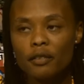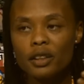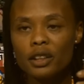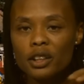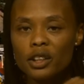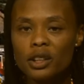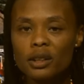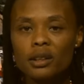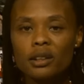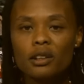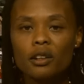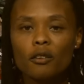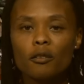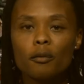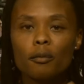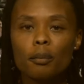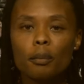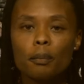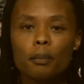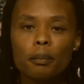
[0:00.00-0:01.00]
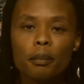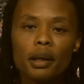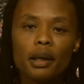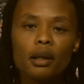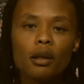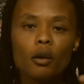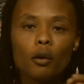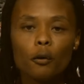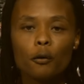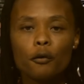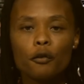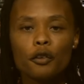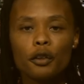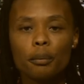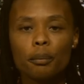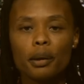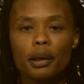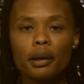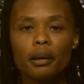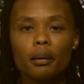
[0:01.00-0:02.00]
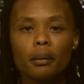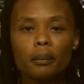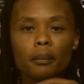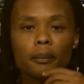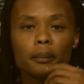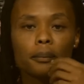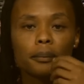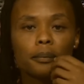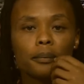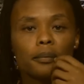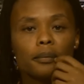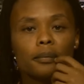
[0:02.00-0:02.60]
definitions of male or female,